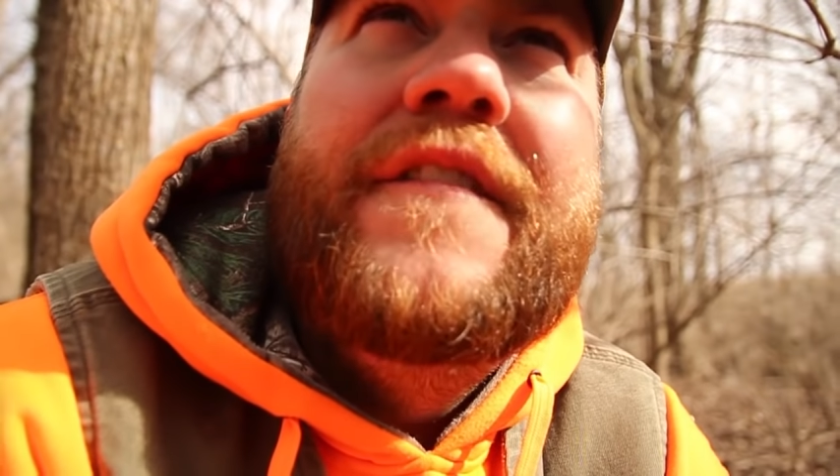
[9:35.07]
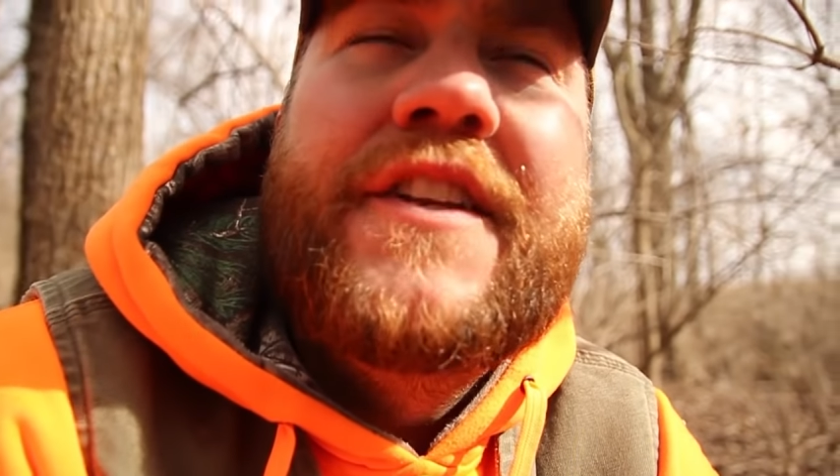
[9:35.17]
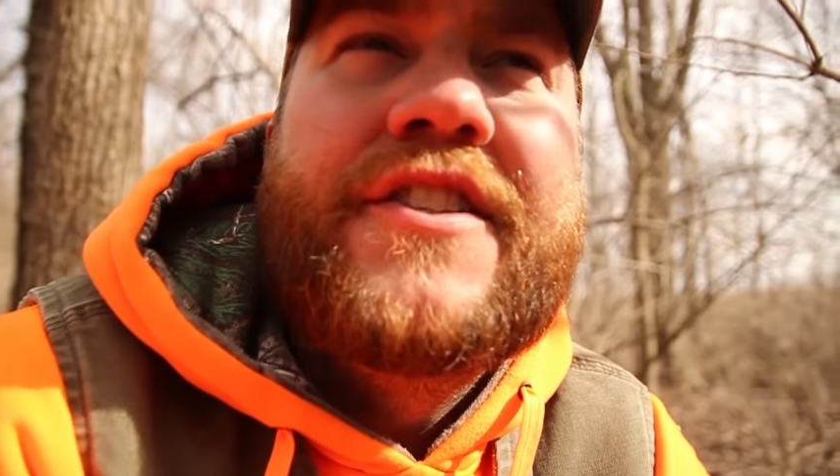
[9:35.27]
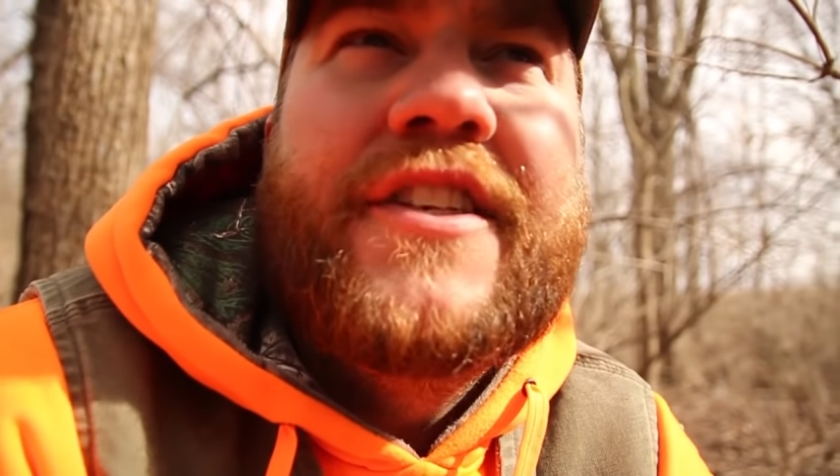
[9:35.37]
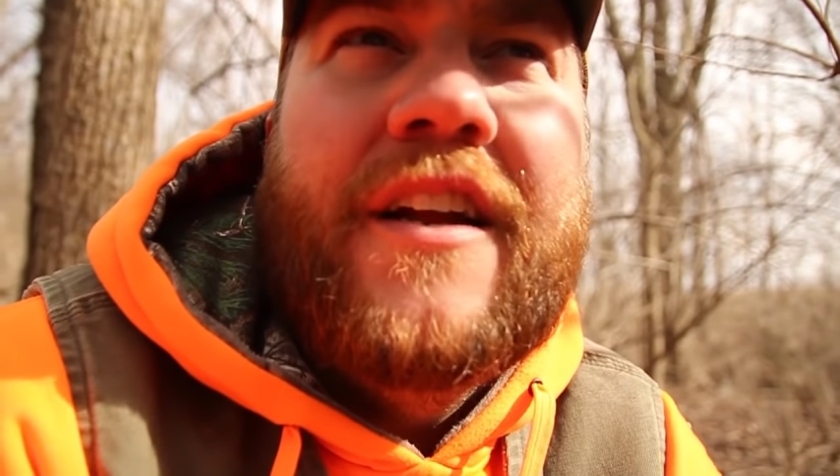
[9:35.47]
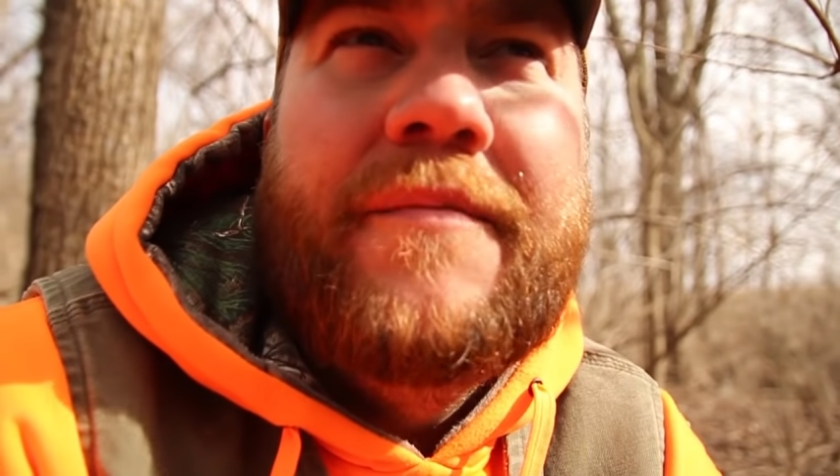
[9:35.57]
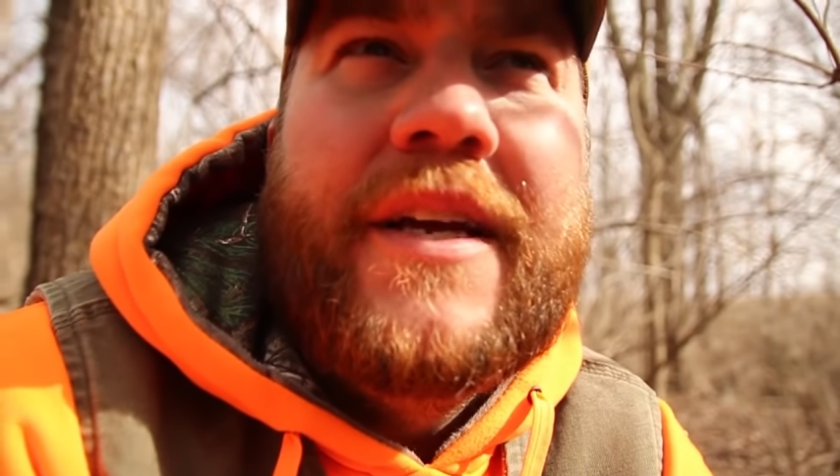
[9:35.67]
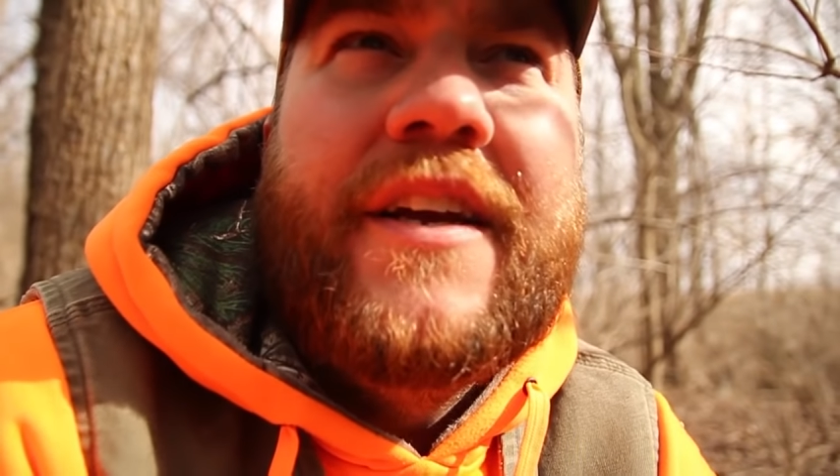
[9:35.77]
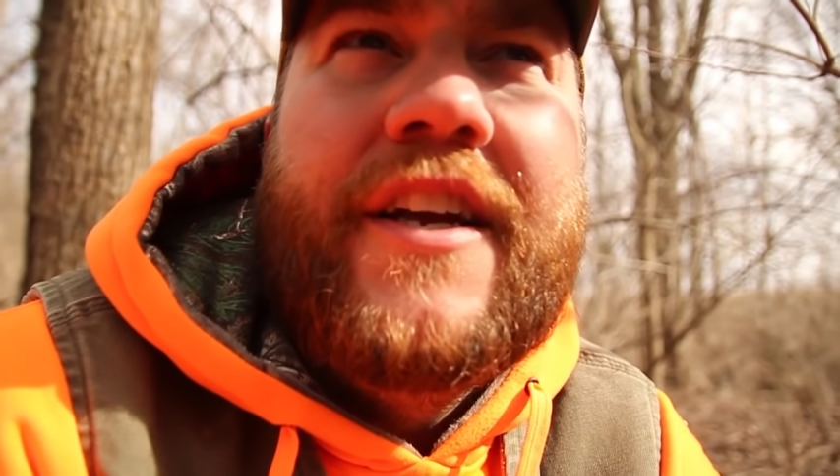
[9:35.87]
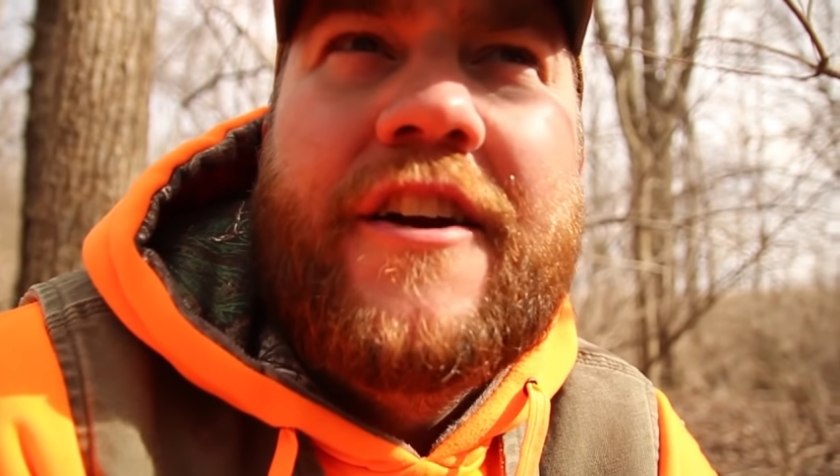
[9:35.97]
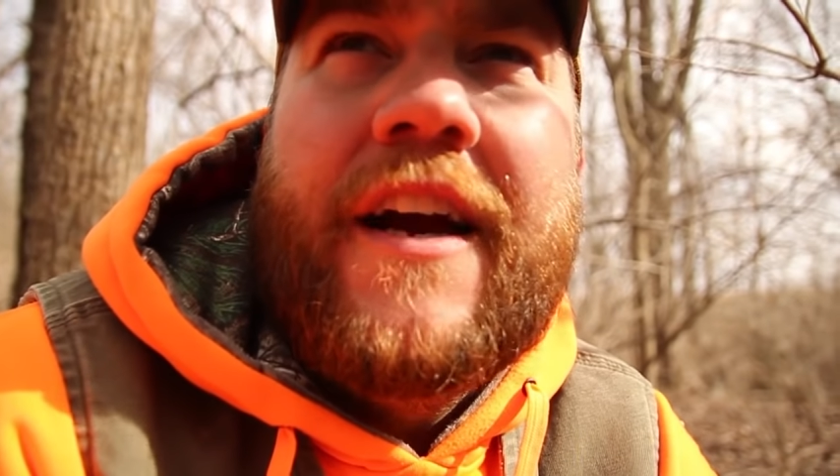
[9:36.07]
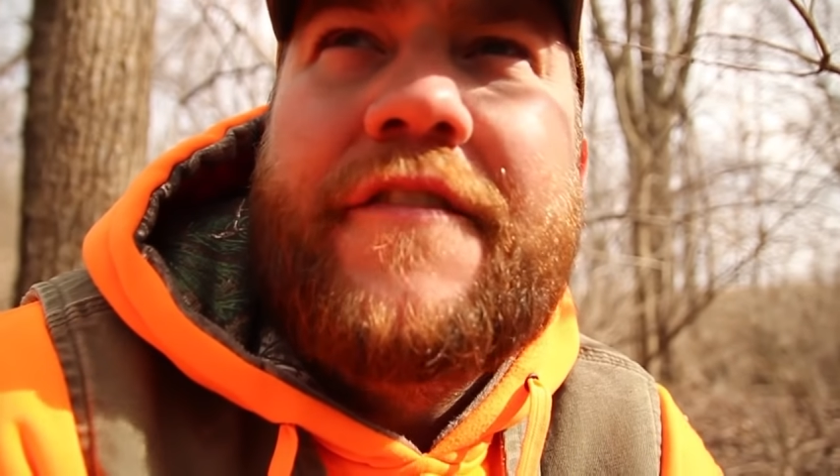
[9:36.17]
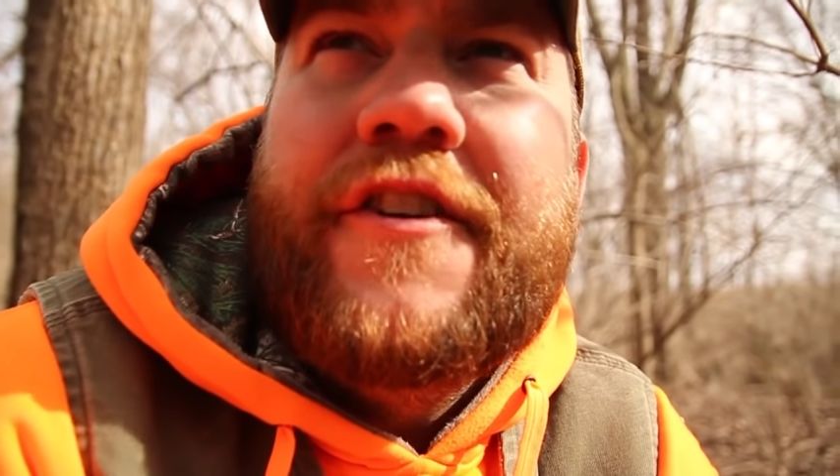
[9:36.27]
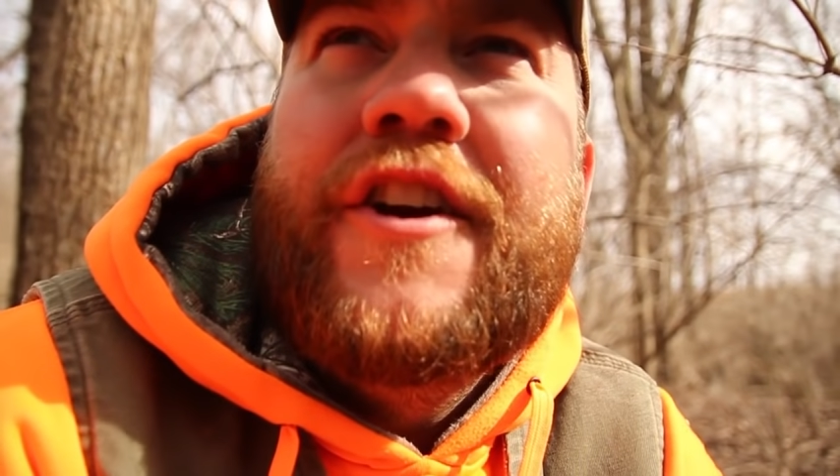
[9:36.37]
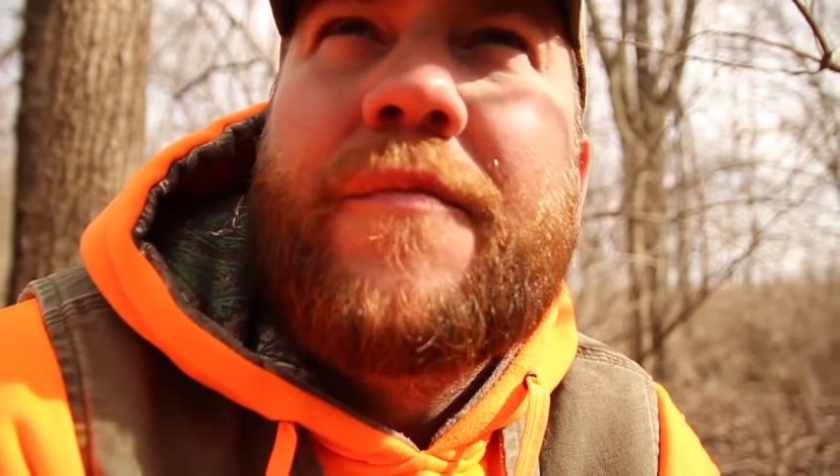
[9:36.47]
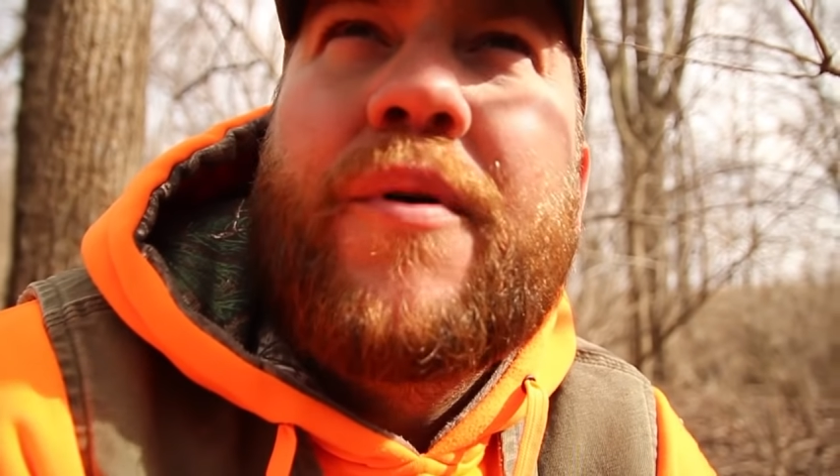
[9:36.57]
This is gonna be a year after year